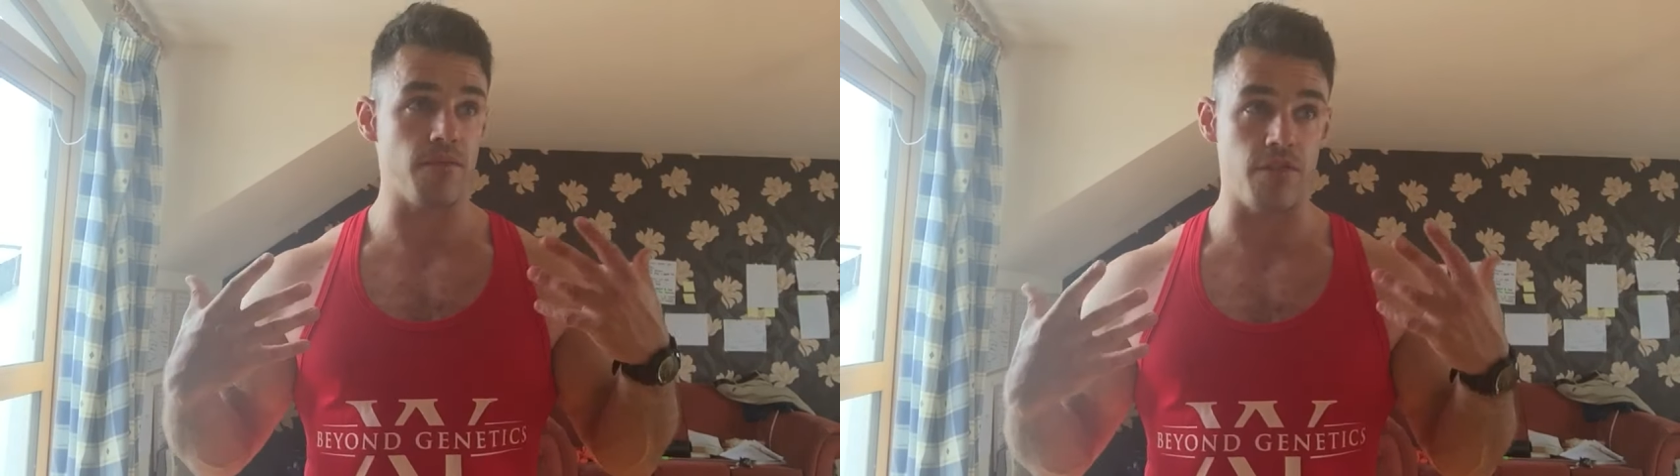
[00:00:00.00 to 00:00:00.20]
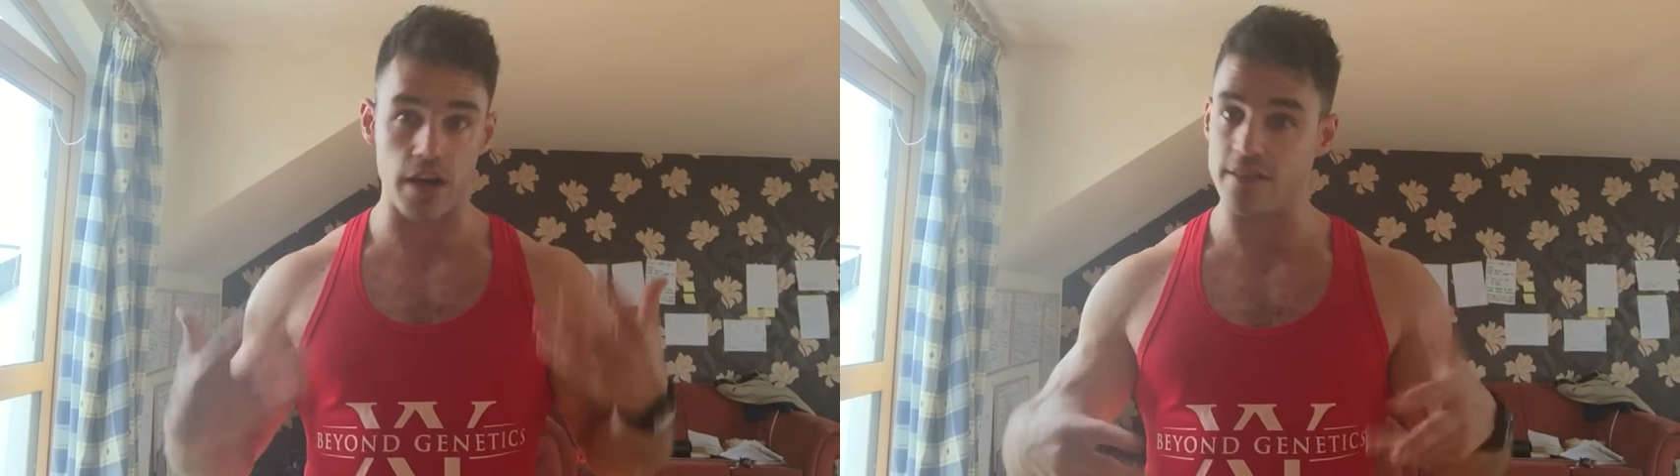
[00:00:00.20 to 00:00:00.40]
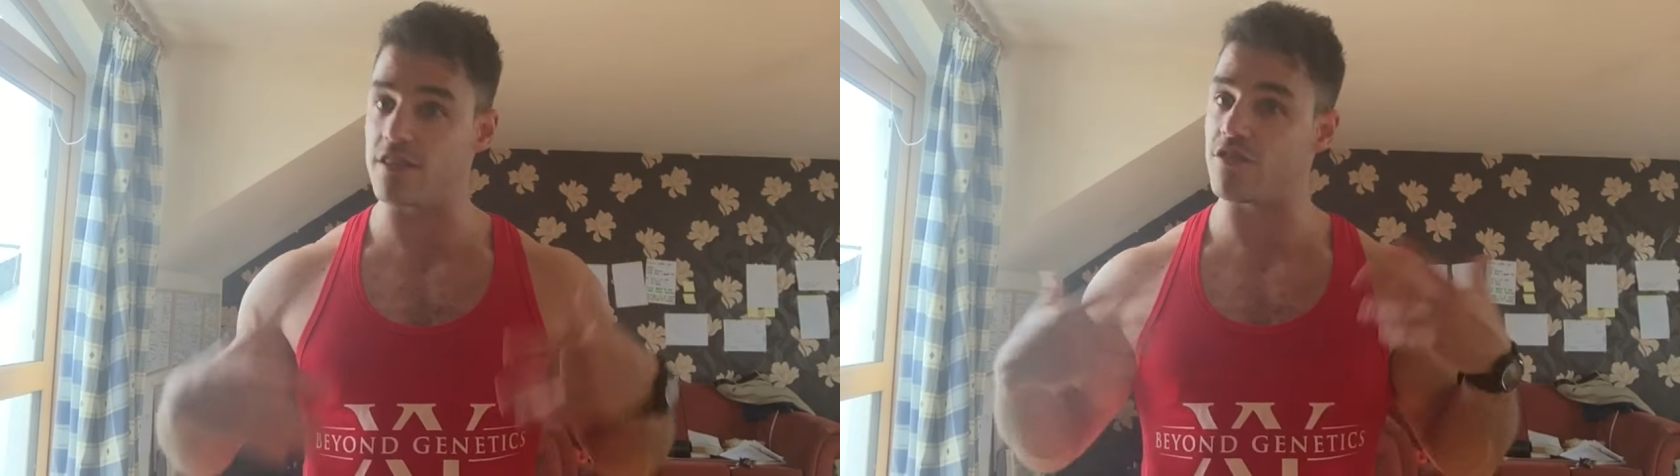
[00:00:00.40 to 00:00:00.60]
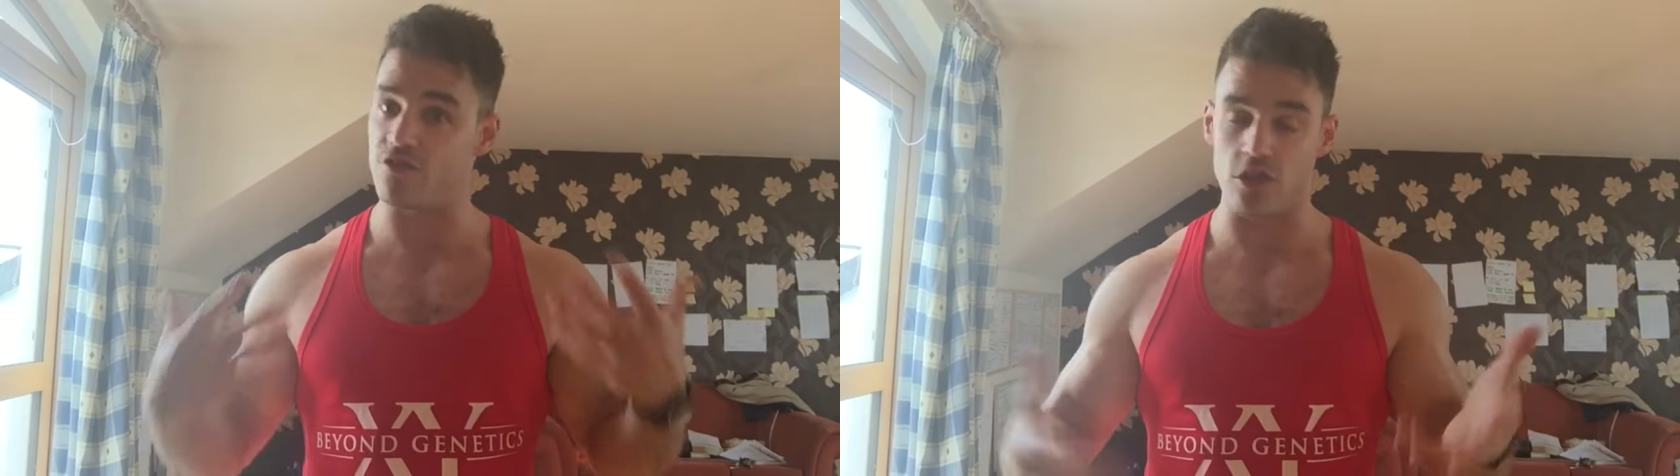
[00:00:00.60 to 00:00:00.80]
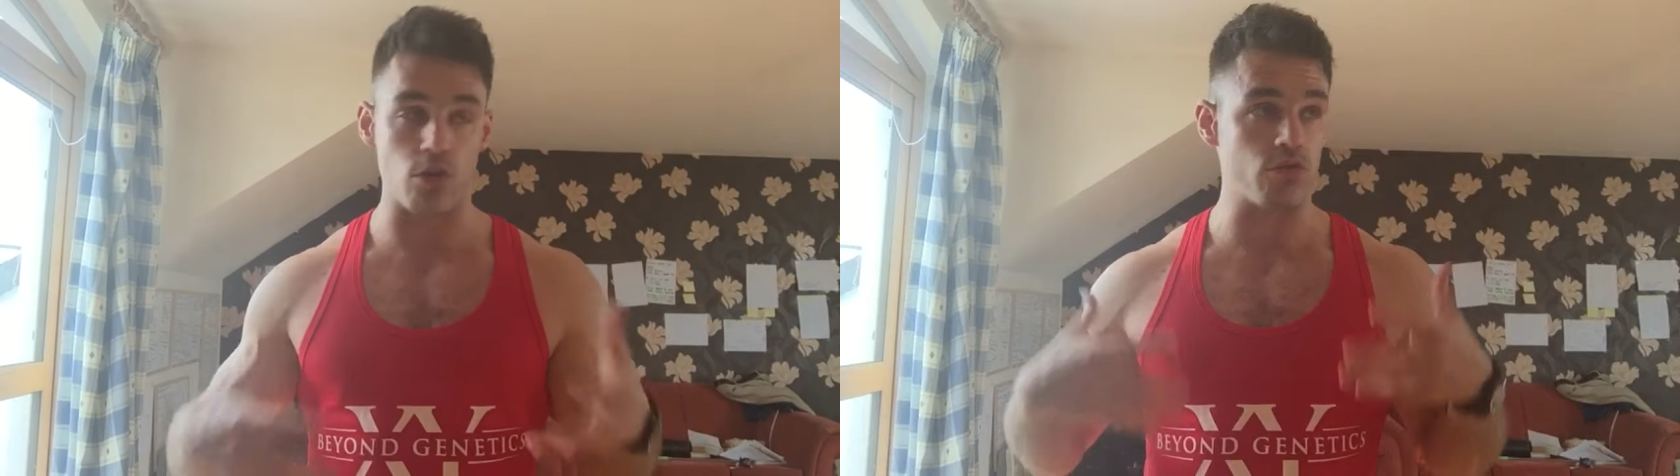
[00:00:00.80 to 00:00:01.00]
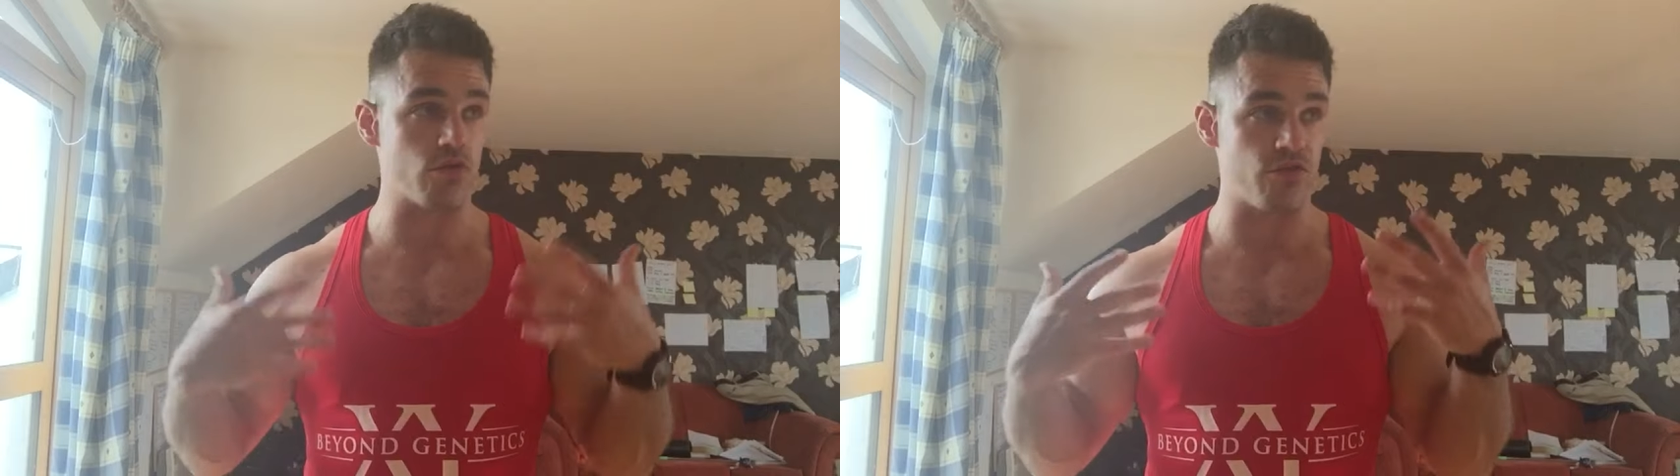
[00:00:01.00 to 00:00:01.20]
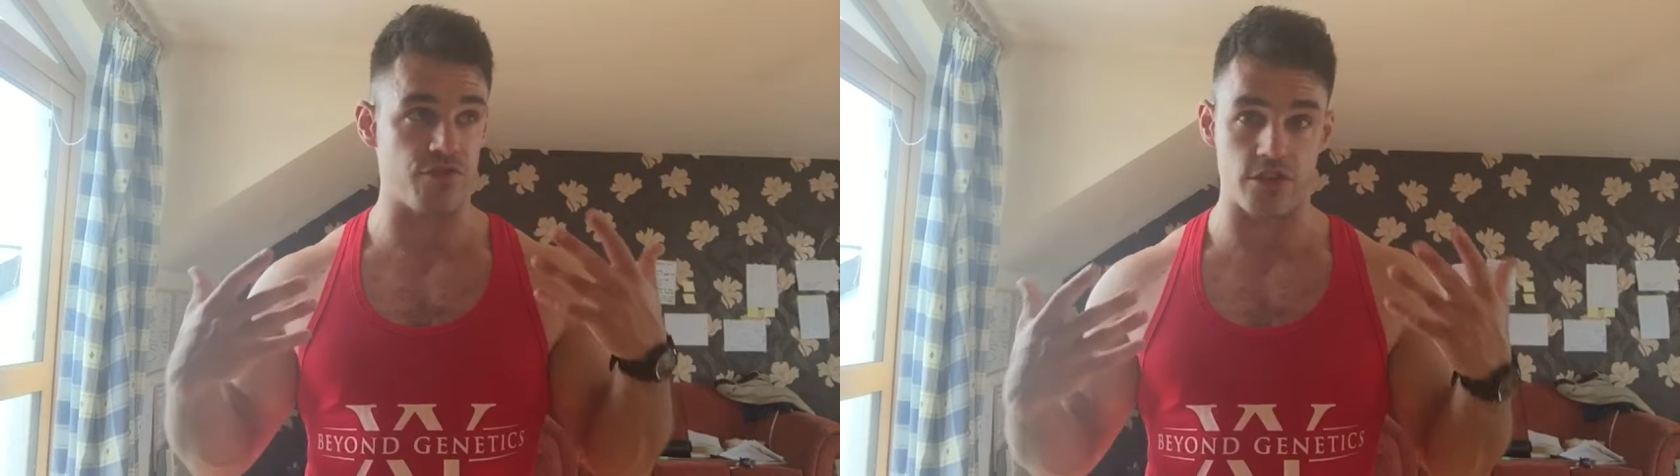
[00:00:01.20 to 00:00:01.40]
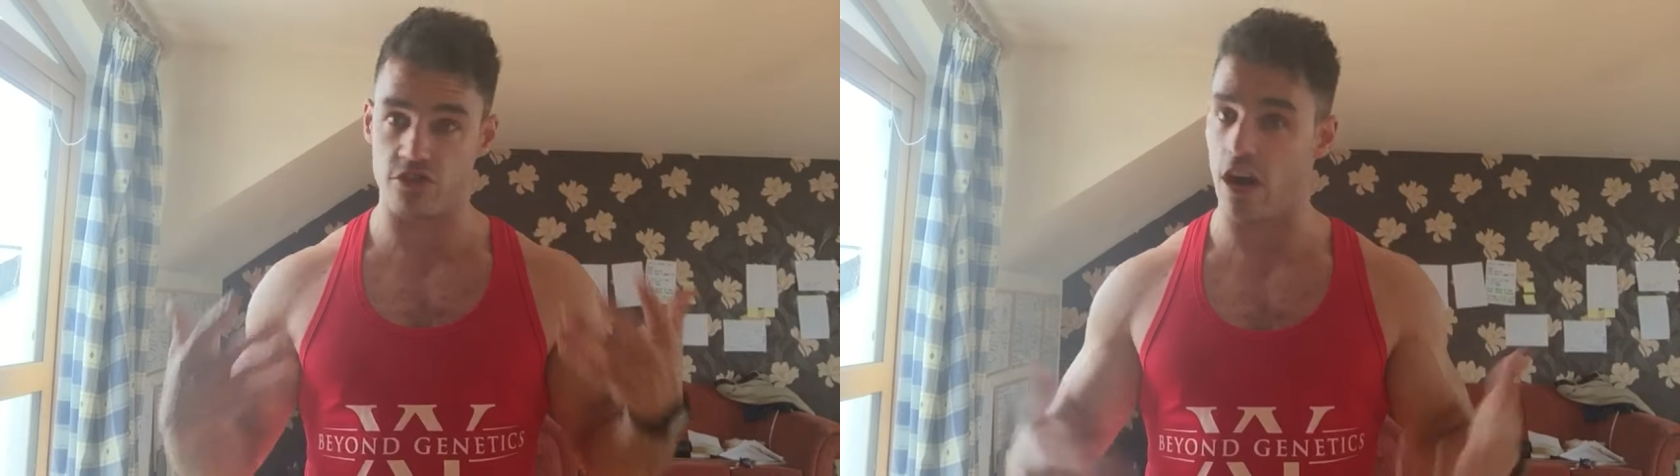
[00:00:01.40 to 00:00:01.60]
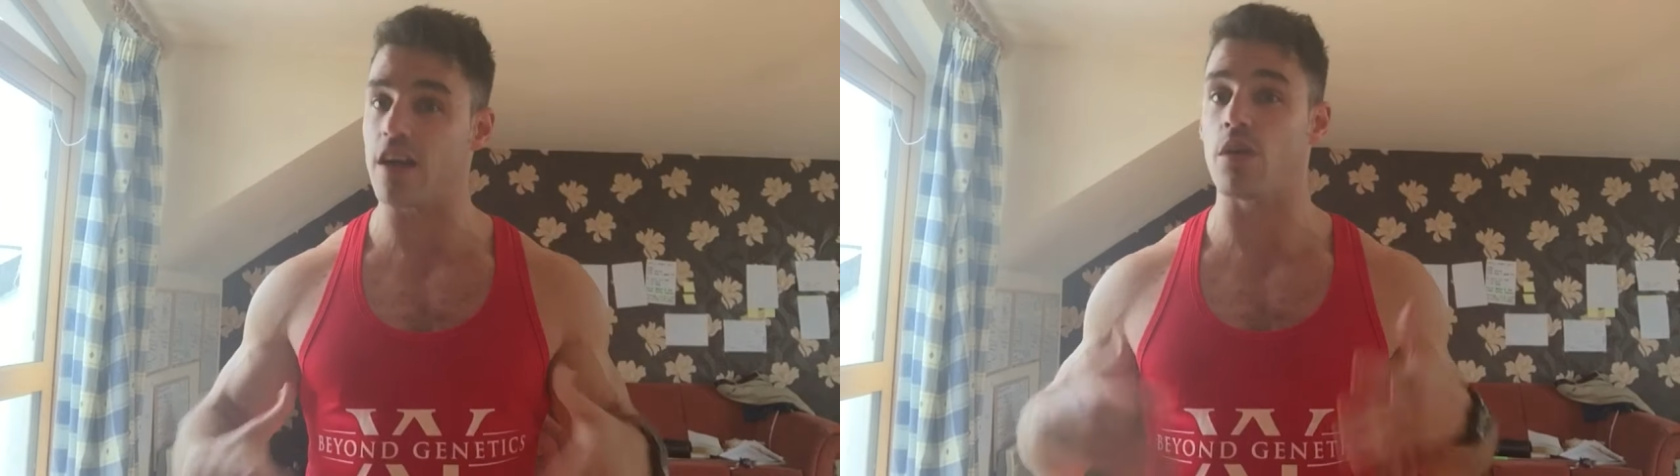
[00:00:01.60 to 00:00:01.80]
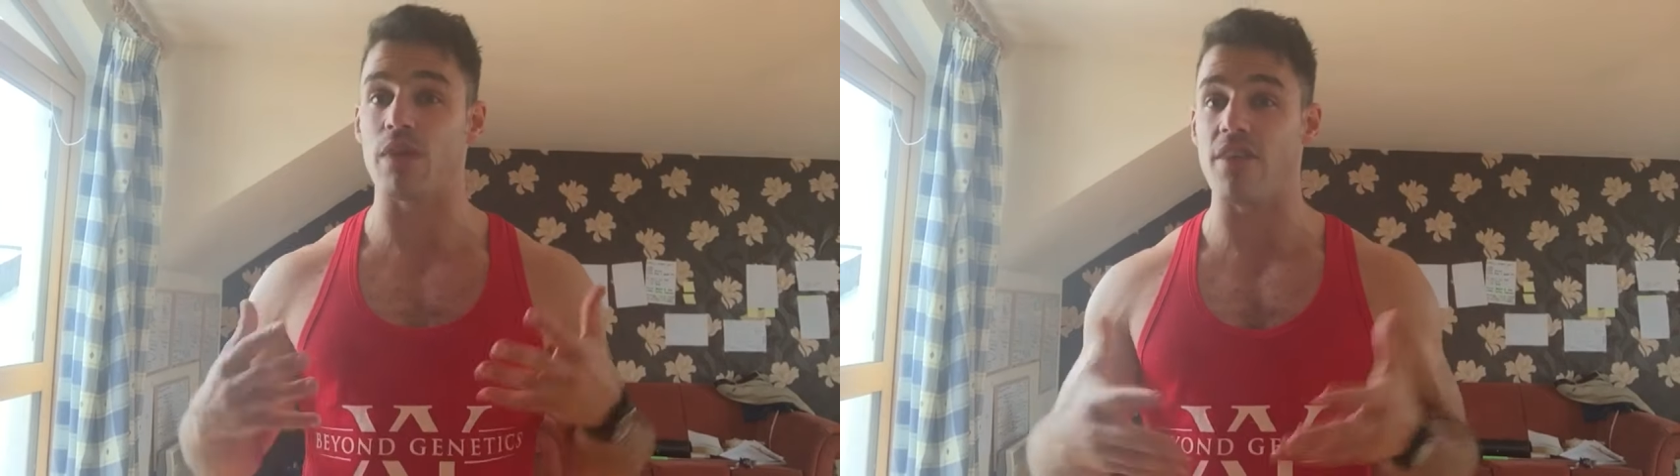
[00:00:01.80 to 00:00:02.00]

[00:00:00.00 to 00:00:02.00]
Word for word: vices, you know, chocolate,